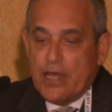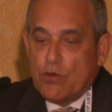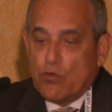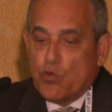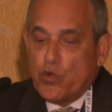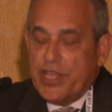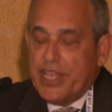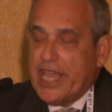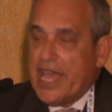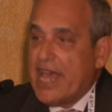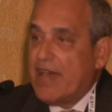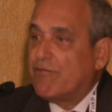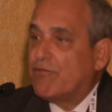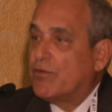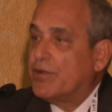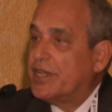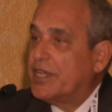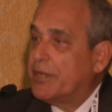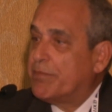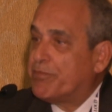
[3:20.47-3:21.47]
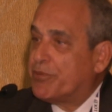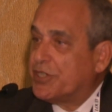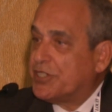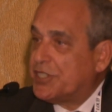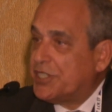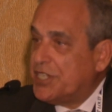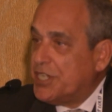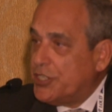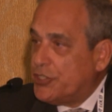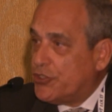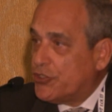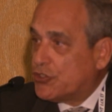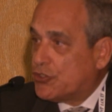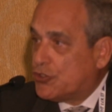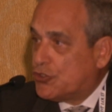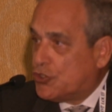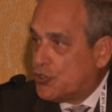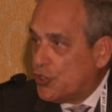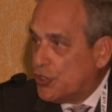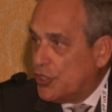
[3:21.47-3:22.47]
We have a prestigious
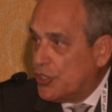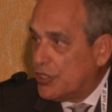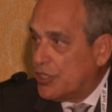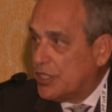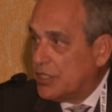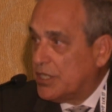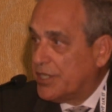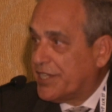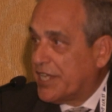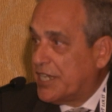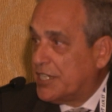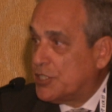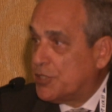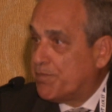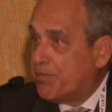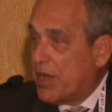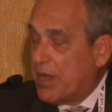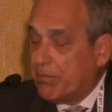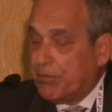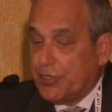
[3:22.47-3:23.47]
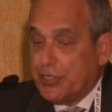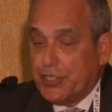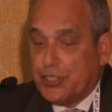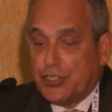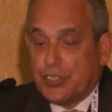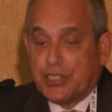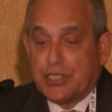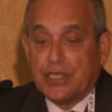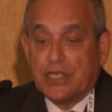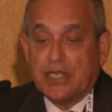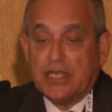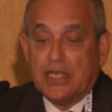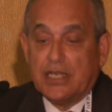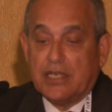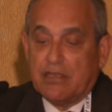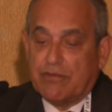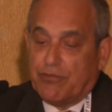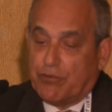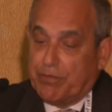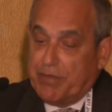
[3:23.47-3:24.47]
journal that is published
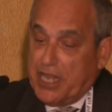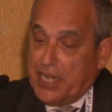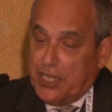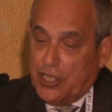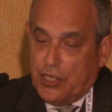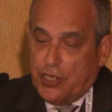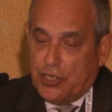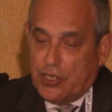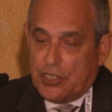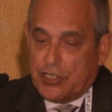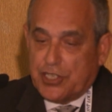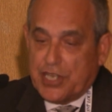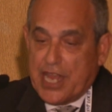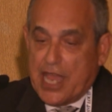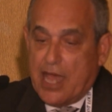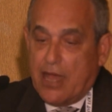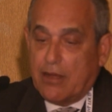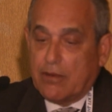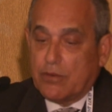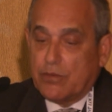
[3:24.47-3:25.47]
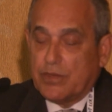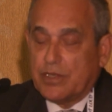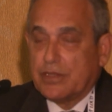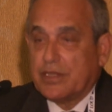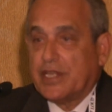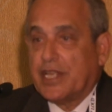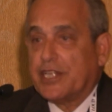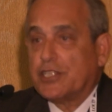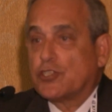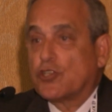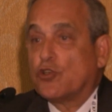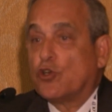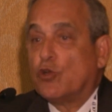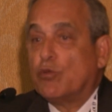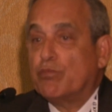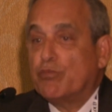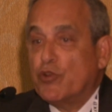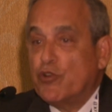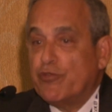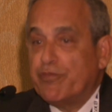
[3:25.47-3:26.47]
for many years now that it's called
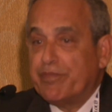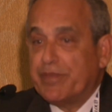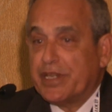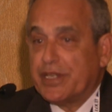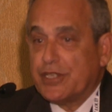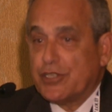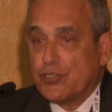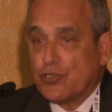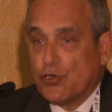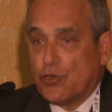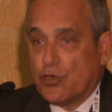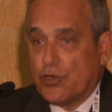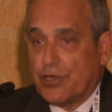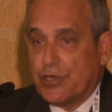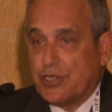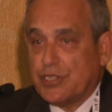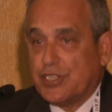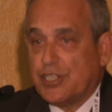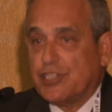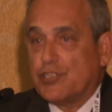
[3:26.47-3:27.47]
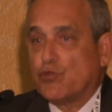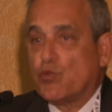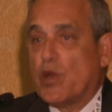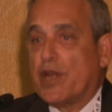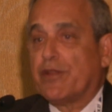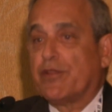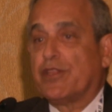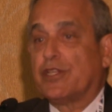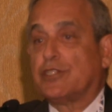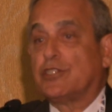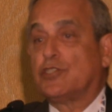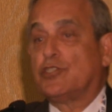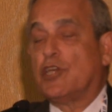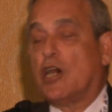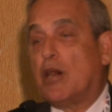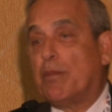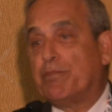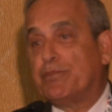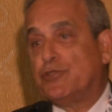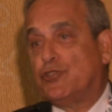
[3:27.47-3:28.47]
Movement Disorders. It's one of the
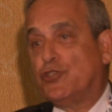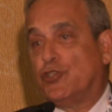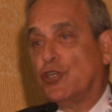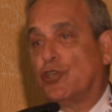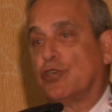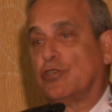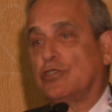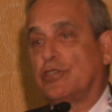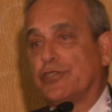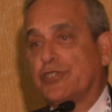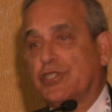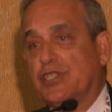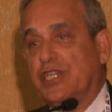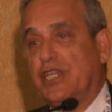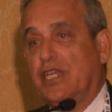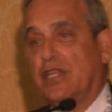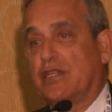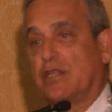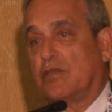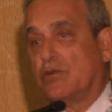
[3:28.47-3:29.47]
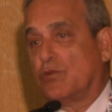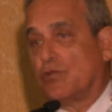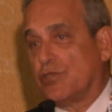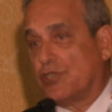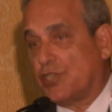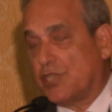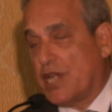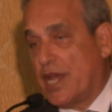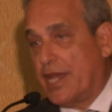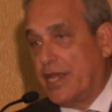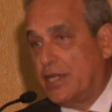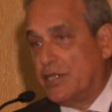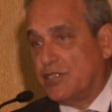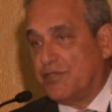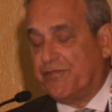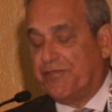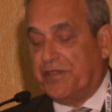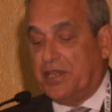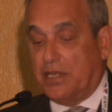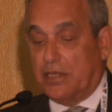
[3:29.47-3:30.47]
top journals in the neuroscience
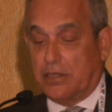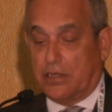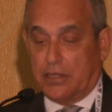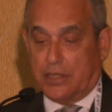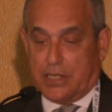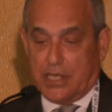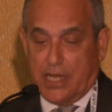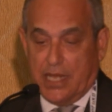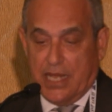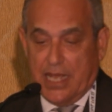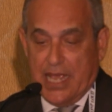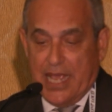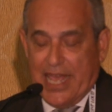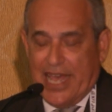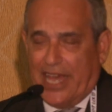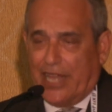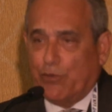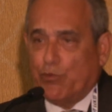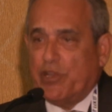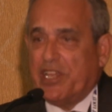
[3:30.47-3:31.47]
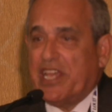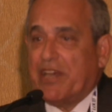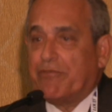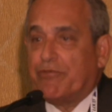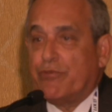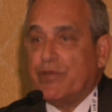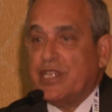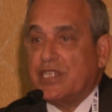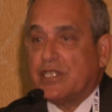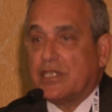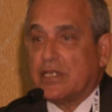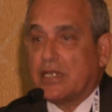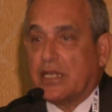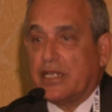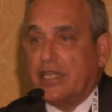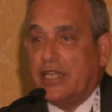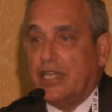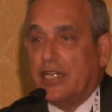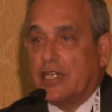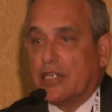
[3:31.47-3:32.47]
field, and we have
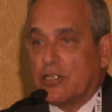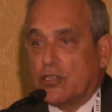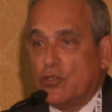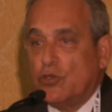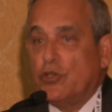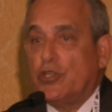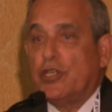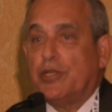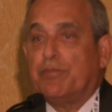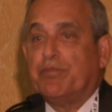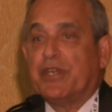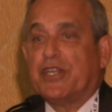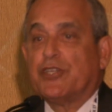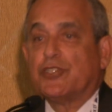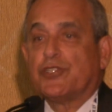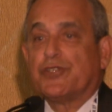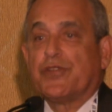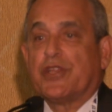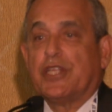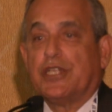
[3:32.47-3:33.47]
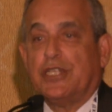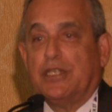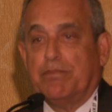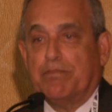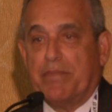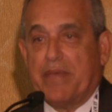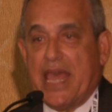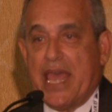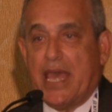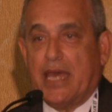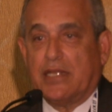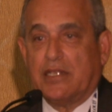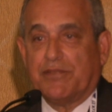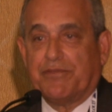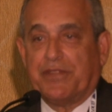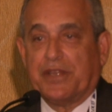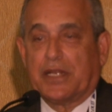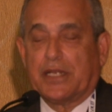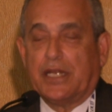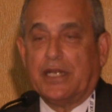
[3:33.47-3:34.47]
recently included, because of the demand
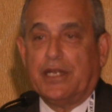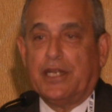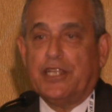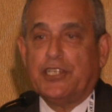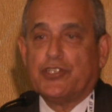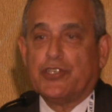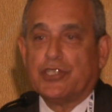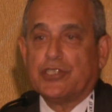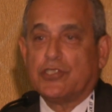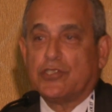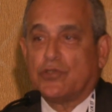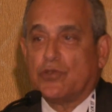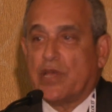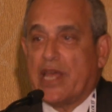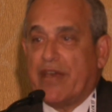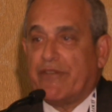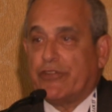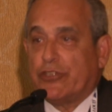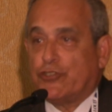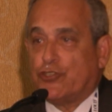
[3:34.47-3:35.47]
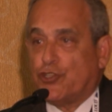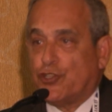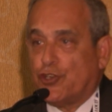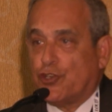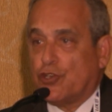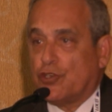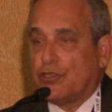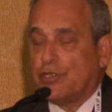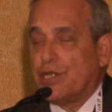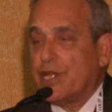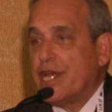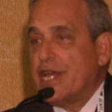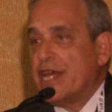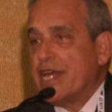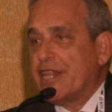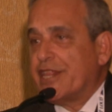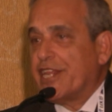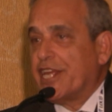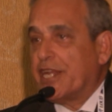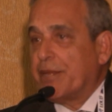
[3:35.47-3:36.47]
of the clinicians to have a journal
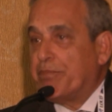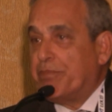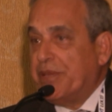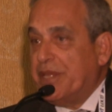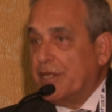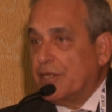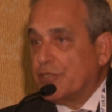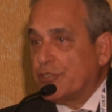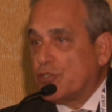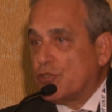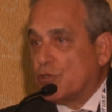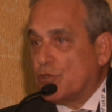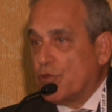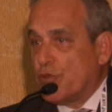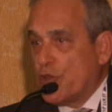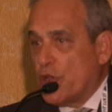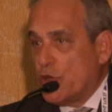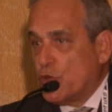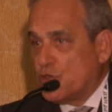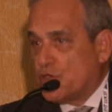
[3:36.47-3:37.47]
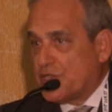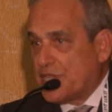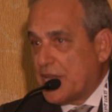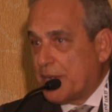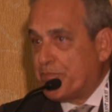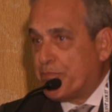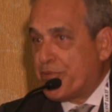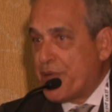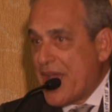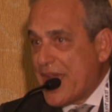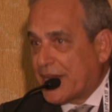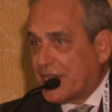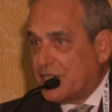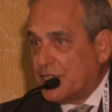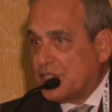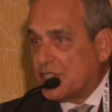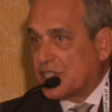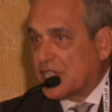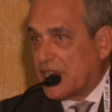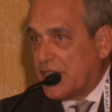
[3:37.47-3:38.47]
that appeals to those that
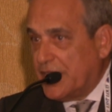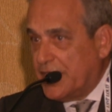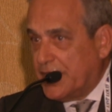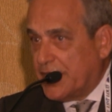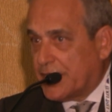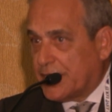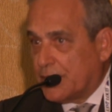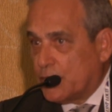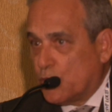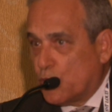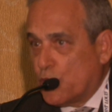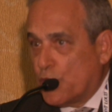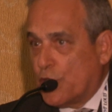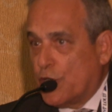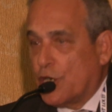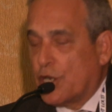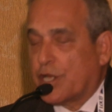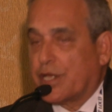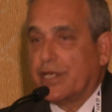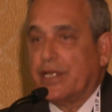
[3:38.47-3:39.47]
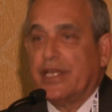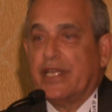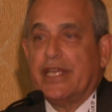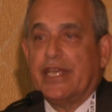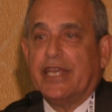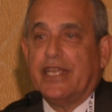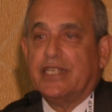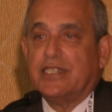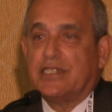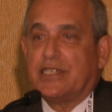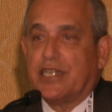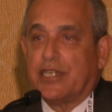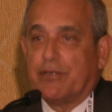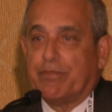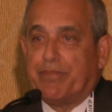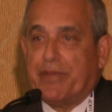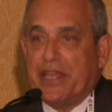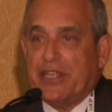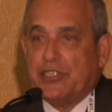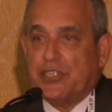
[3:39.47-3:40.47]
practice clinical work instead
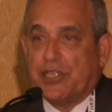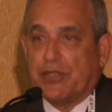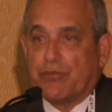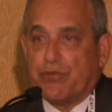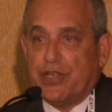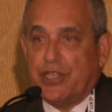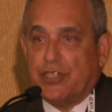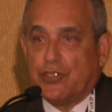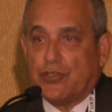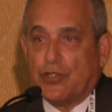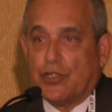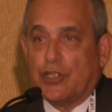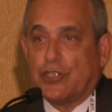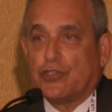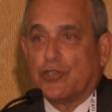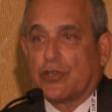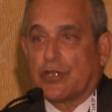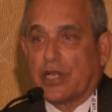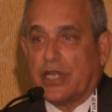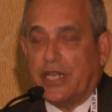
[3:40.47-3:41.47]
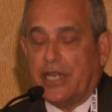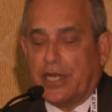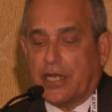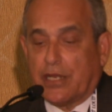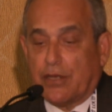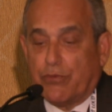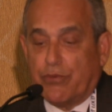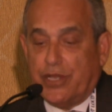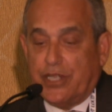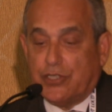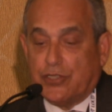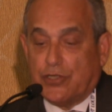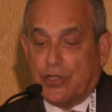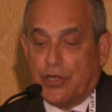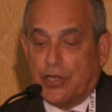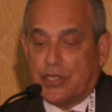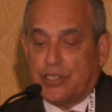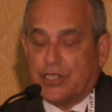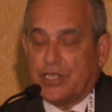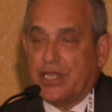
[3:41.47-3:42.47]
of basic research or clinical
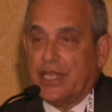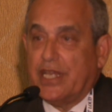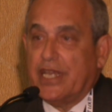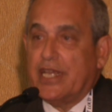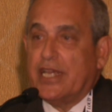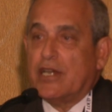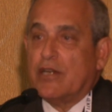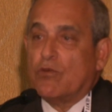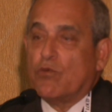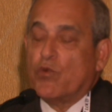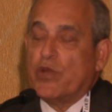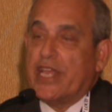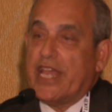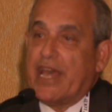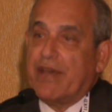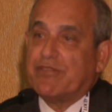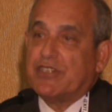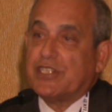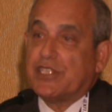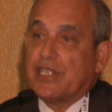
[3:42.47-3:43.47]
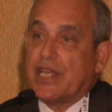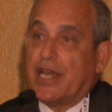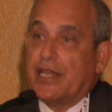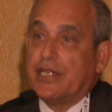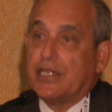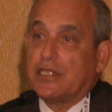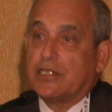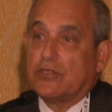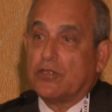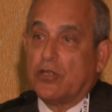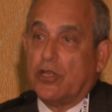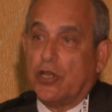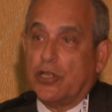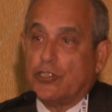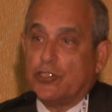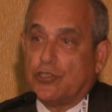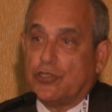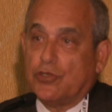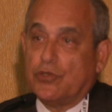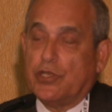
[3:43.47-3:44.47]
research, we have decided to
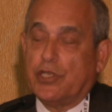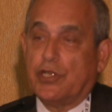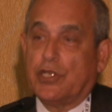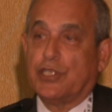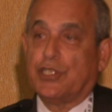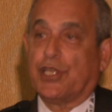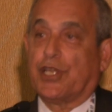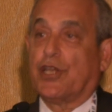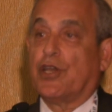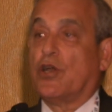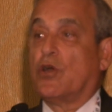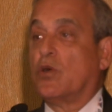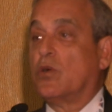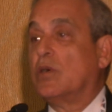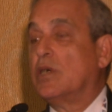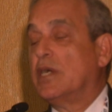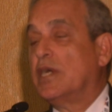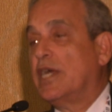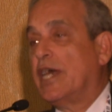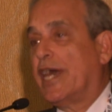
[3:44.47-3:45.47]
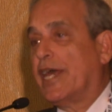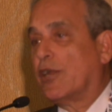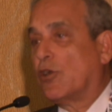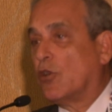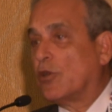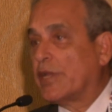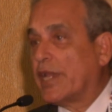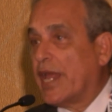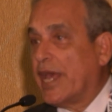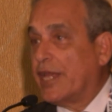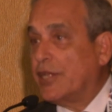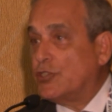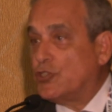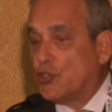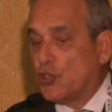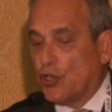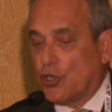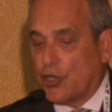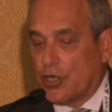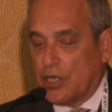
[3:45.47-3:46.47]
launch 2 years ago an online
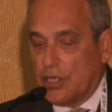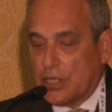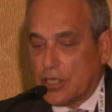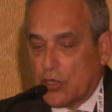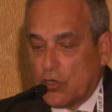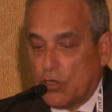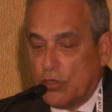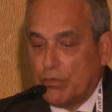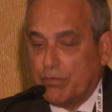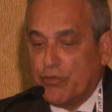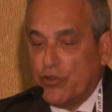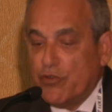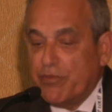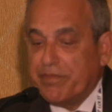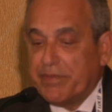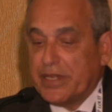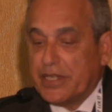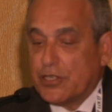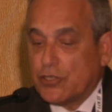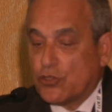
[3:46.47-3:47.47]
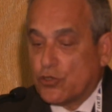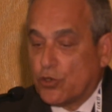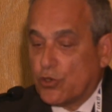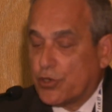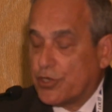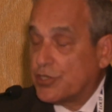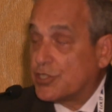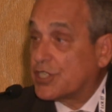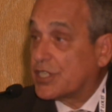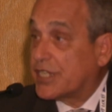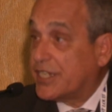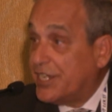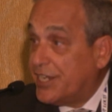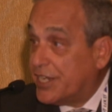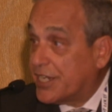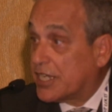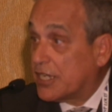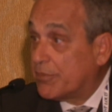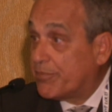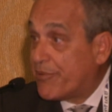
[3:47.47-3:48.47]
journal called Movement Disorders
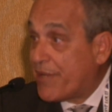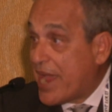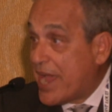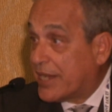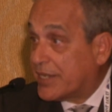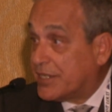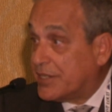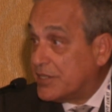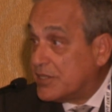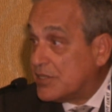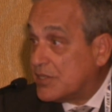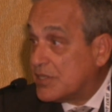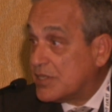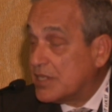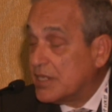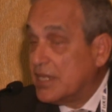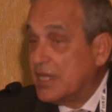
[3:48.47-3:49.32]
Clinical Practice.